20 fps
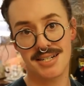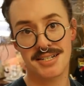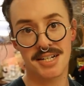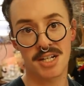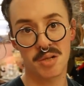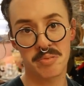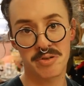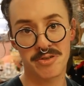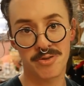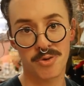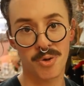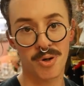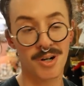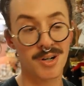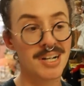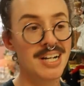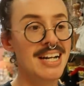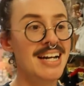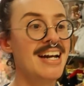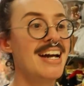detail mm-hmm.
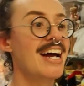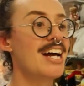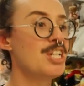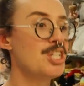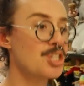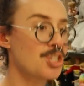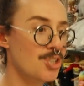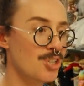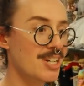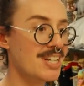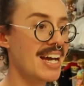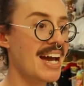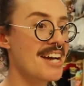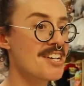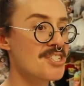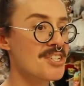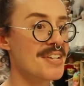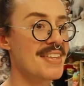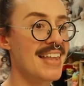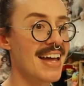before, and you're
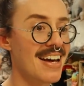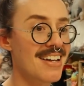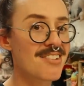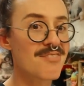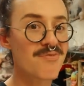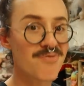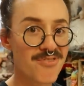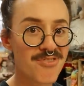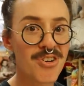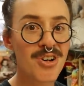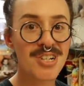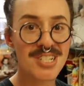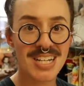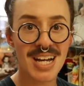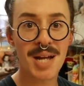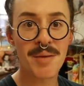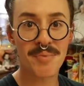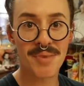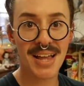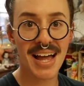catching that first
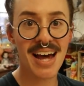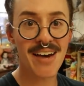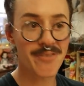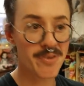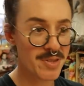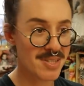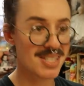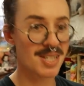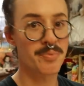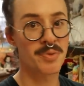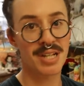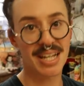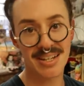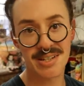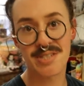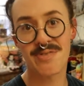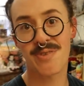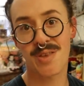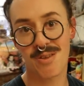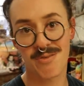time laugh with someone
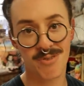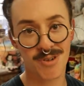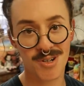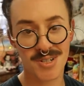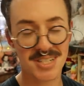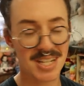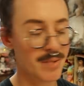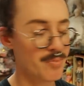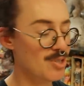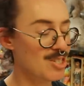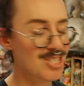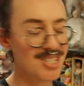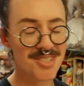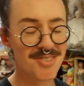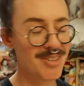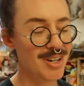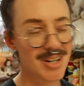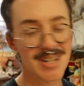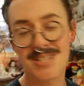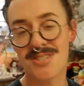else for the first time. Yeah. It's
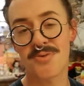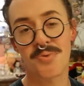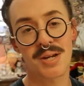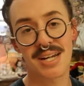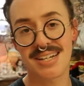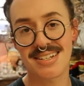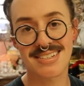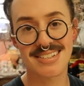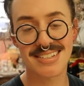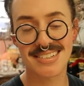just very sweet.